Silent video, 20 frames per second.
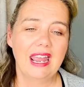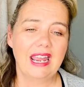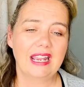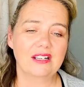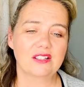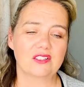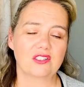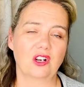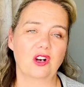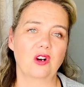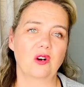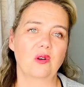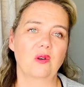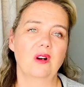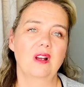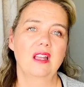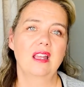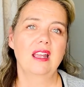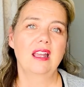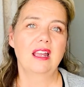And
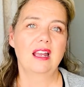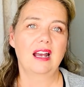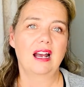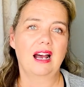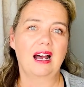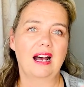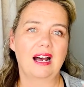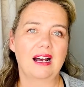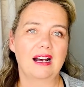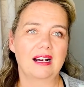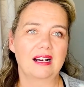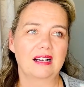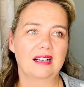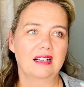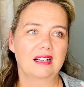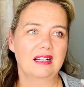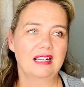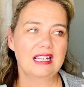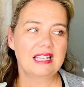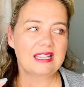so,
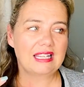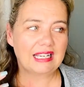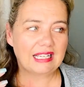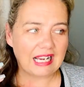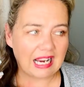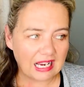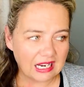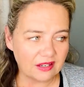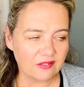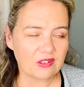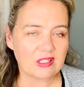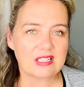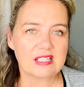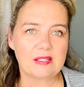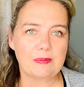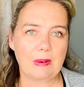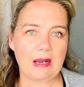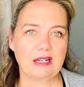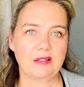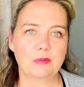they kind of
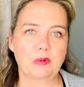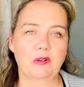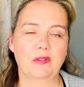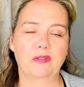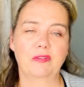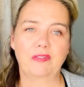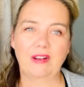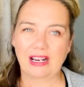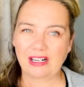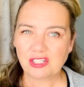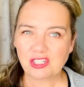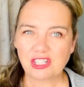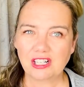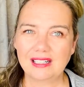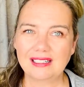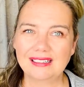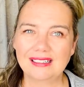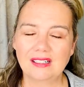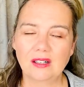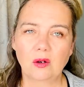expect
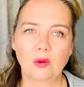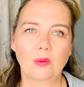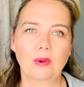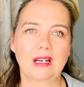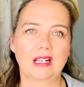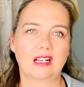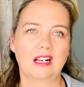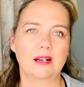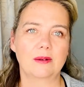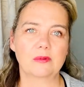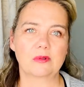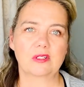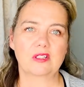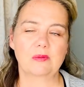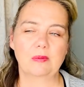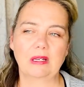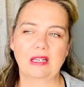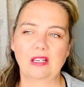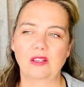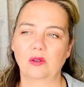perfection when it comes to
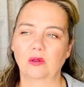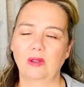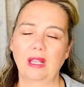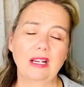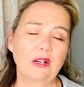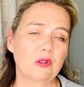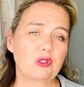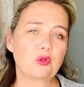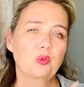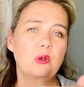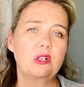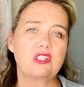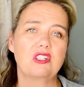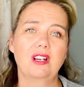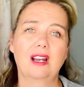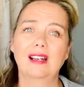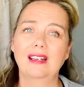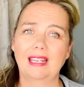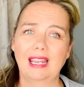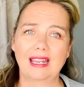speaking their language, which
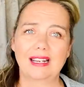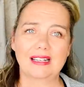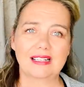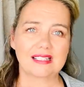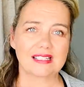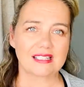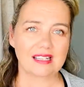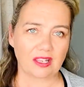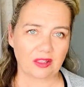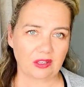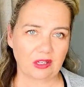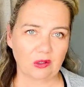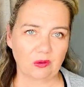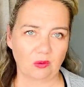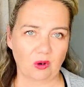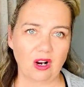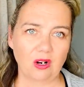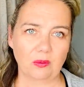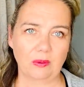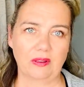again is nothing
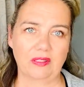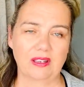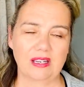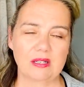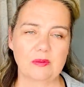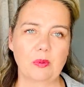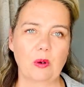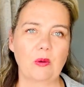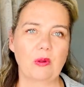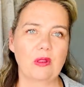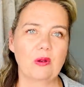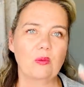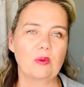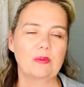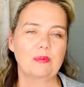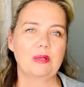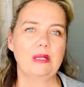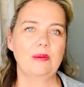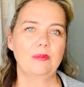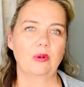wrong with it. But then
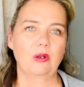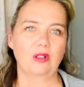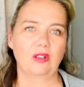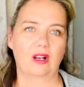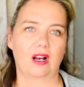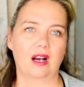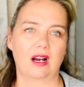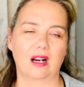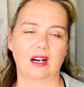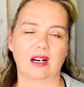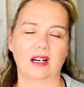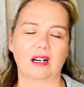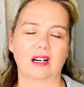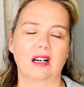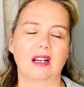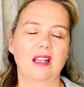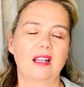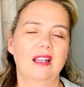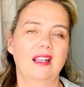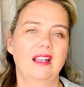when people are